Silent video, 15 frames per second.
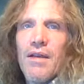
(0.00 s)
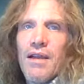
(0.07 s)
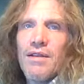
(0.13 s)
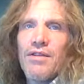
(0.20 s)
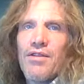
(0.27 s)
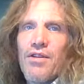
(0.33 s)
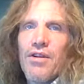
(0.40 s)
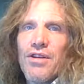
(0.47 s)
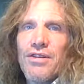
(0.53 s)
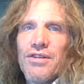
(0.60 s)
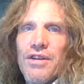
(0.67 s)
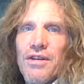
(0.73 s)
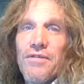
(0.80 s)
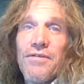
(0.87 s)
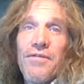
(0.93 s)
And you call
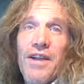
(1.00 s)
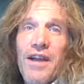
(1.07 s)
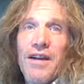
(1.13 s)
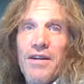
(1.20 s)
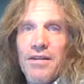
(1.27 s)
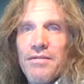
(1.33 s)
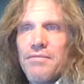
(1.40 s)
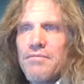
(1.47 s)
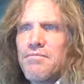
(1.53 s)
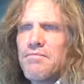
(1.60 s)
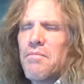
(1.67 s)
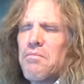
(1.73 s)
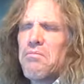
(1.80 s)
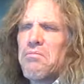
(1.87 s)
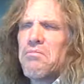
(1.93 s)
yourself fair,
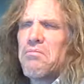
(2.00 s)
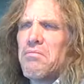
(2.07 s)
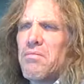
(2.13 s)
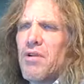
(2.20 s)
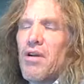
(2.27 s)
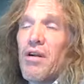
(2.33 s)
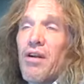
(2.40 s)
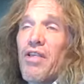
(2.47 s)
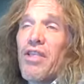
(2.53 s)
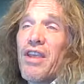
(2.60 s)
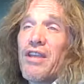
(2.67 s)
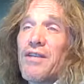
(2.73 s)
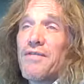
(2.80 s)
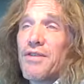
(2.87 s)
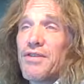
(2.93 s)
or
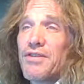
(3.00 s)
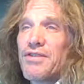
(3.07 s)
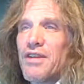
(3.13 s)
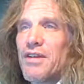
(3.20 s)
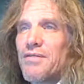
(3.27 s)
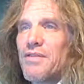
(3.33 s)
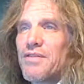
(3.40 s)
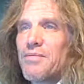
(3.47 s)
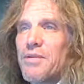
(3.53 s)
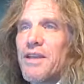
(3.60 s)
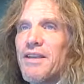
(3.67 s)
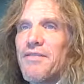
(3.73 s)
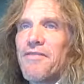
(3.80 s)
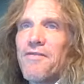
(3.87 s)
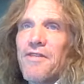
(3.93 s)
think of yourself as
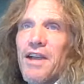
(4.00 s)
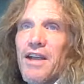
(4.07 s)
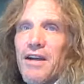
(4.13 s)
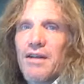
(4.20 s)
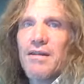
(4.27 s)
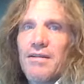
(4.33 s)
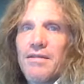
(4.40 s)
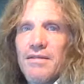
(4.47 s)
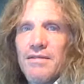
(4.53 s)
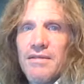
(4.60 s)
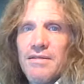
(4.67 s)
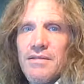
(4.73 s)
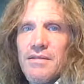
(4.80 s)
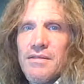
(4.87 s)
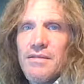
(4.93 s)
being fair.
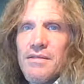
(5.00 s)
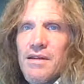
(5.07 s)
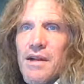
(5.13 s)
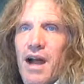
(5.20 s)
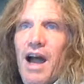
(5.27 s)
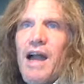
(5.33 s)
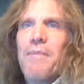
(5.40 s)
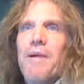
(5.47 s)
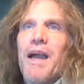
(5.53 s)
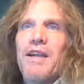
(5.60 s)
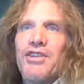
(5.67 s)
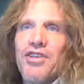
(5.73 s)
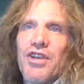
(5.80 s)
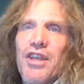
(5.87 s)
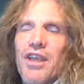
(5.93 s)
I'm
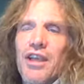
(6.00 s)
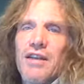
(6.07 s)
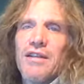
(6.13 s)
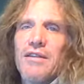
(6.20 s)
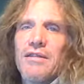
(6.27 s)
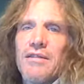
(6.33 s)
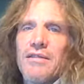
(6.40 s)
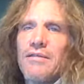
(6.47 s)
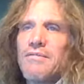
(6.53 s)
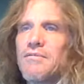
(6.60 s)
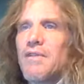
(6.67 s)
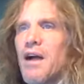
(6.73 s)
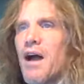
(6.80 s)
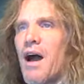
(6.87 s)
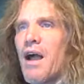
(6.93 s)
educated.
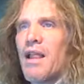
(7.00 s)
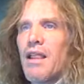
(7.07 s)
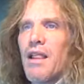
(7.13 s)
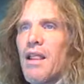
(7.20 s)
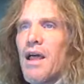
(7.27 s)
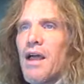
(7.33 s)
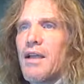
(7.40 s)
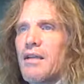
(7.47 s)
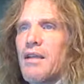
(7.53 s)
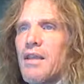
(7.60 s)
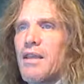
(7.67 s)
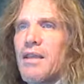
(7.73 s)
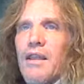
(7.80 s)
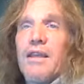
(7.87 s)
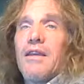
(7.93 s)
I like
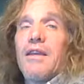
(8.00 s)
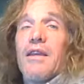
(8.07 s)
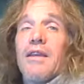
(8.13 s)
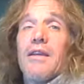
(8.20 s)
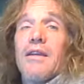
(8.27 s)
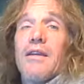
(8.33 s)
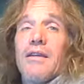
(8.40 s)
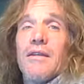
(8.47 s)
thinking.